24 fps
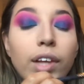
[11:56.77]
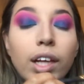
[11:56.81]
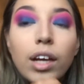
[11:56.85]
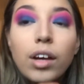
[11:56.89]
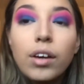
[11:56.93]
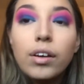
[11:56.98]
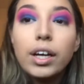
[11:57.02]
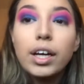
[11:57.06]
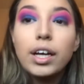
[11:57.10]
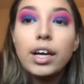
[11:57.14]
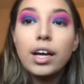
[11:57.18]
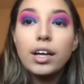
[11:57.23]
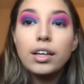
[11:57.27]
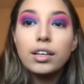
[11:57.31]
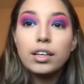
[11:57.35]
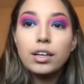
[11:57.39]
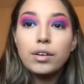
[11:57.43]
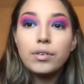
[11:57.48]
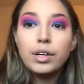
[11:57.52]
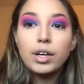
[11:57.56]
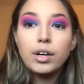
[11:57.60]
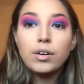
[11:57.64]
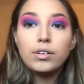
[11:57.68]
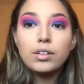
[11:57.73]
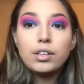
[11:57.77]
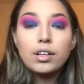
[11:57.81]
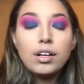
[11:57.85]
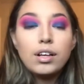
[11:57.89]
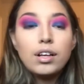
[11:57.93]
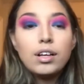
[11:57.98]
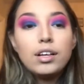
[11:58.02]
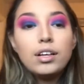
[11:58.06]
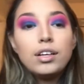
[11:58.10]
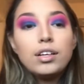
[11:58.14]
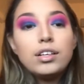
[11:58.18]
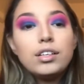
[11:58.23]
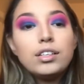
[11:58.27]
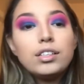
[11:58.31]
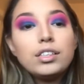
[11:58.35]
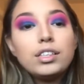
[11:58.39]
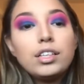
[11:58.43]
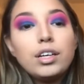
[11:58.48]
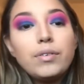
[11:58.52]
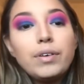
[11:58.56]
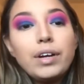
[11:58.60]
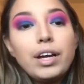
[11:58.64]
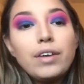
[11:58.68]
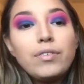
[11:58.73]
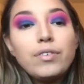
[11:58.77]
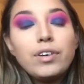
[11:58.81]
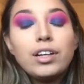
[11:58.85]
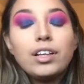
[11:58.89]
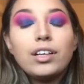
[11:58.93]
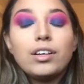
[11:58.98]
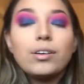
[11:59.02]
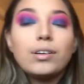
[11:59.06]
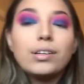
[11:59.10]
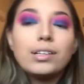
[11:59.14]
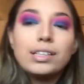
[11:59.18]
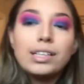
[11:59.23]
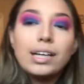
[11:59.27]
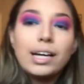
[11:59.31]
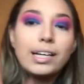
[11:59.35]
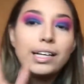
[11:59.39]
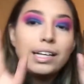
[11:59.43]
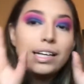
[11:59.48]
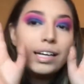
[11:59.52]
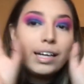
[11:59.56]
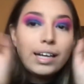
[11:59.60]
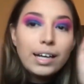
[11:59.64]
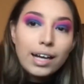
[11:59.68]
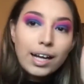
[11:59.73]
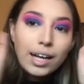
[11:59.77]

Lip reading: Okay, yeah, there we go. So now we have our little tiny